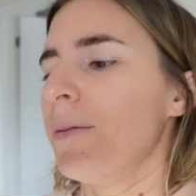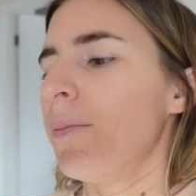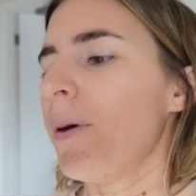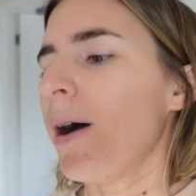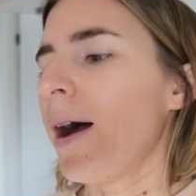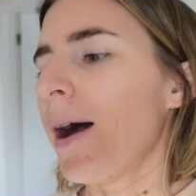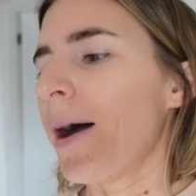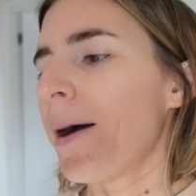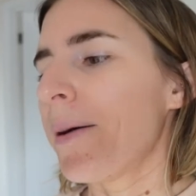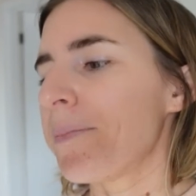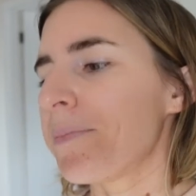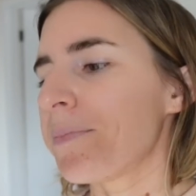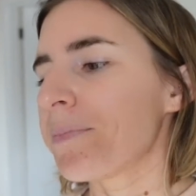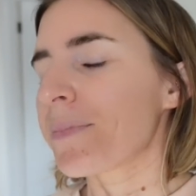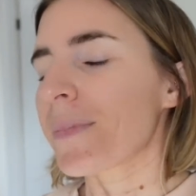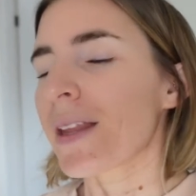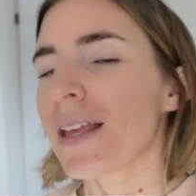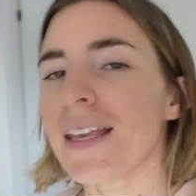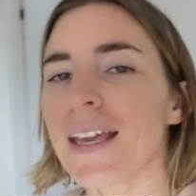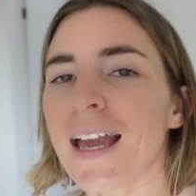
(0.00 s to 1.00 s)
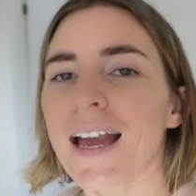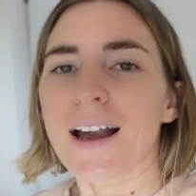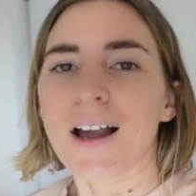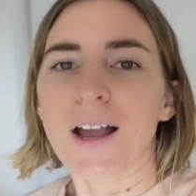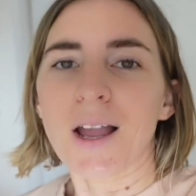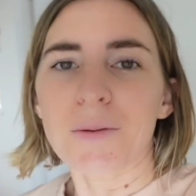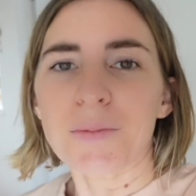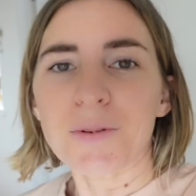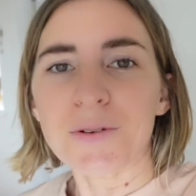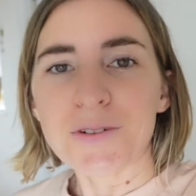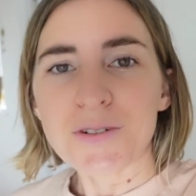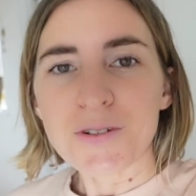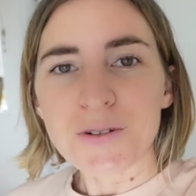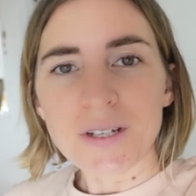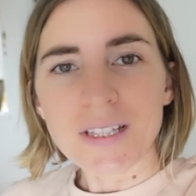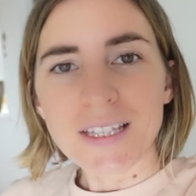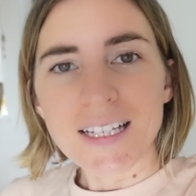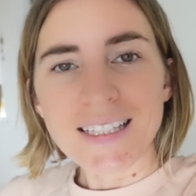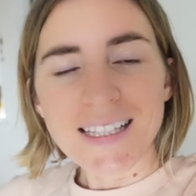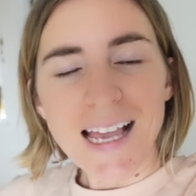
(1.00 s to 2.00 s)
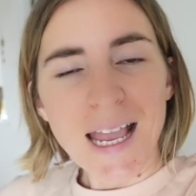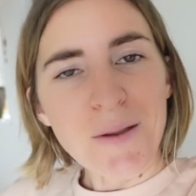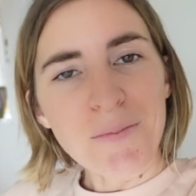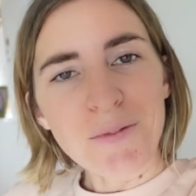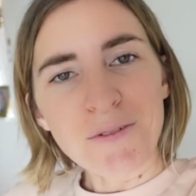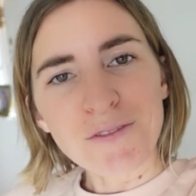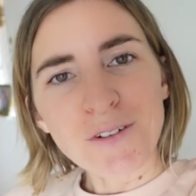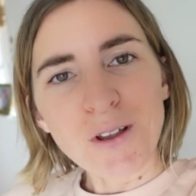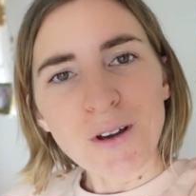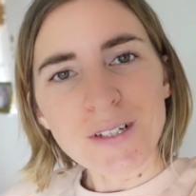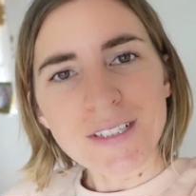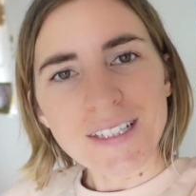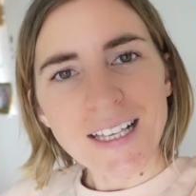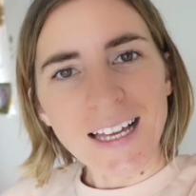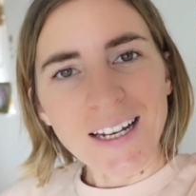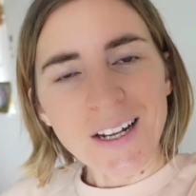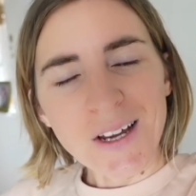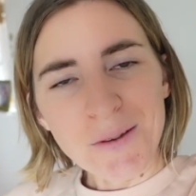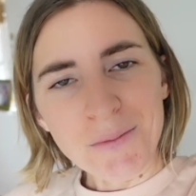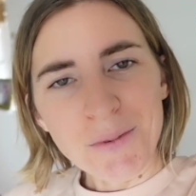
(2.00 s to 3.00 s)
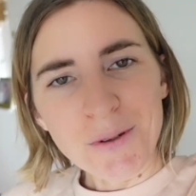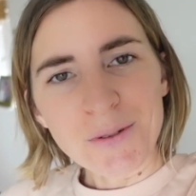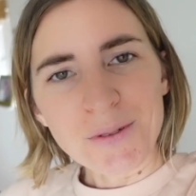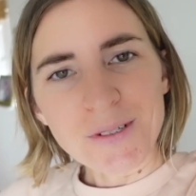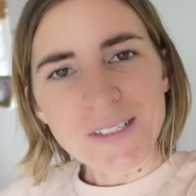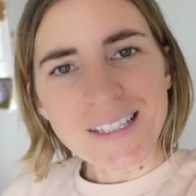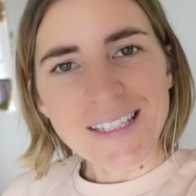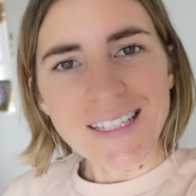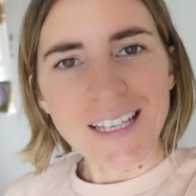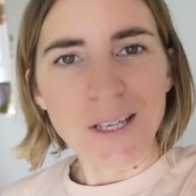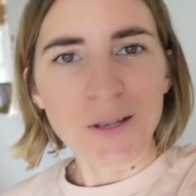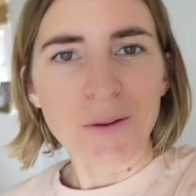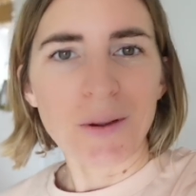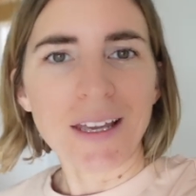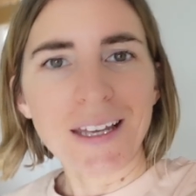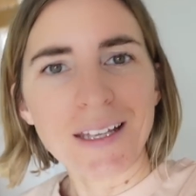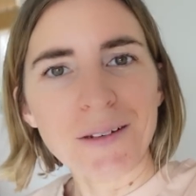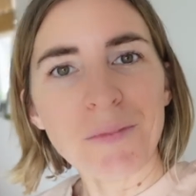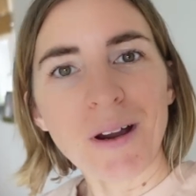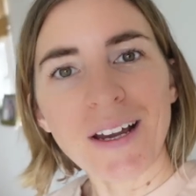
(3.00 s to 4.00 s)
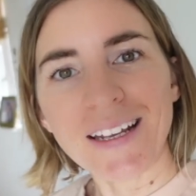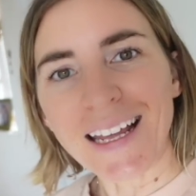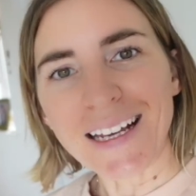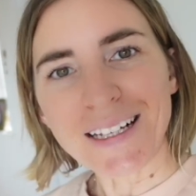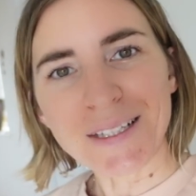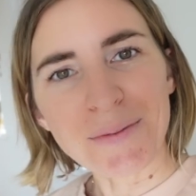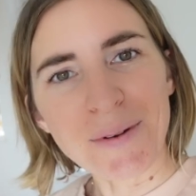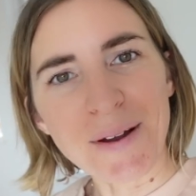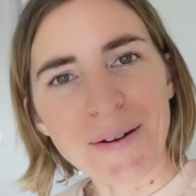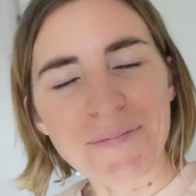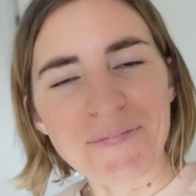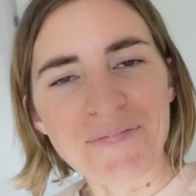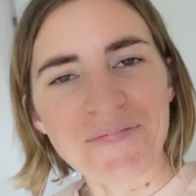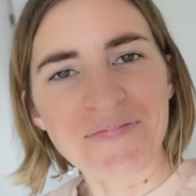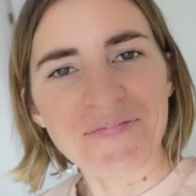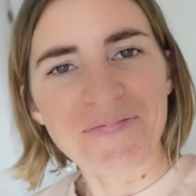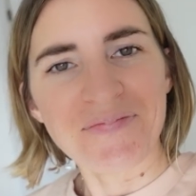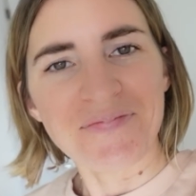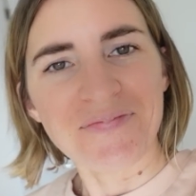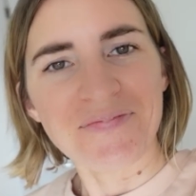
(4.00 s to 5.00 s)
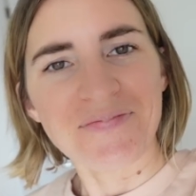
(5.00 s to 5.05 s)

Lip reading: But yeah, I hope you're enjoying these April vlogs, and I will see you in my next one.